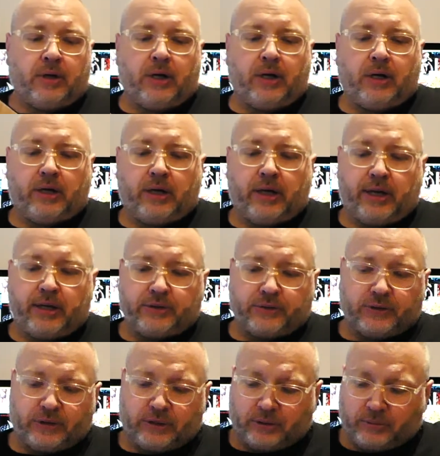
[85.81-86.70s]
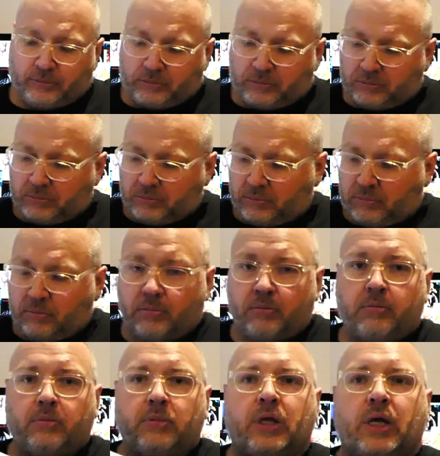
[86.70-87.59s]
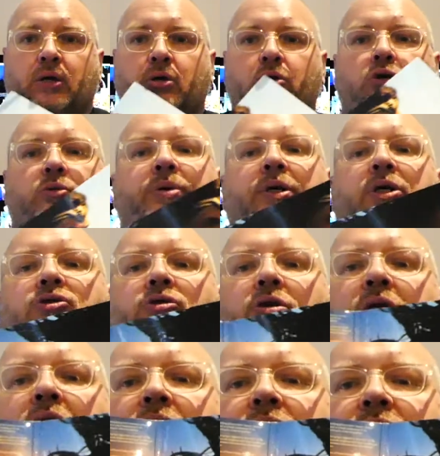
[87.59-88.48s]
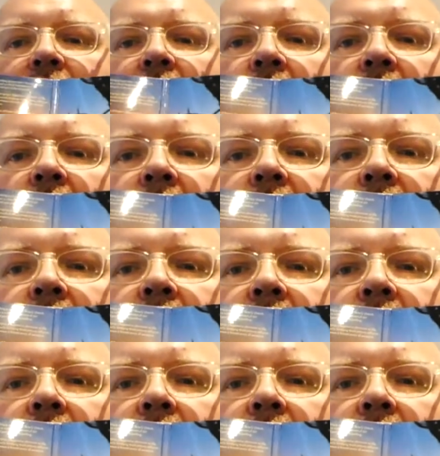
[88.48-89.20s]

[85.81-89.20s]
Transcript: and it has that cool picture on the inside.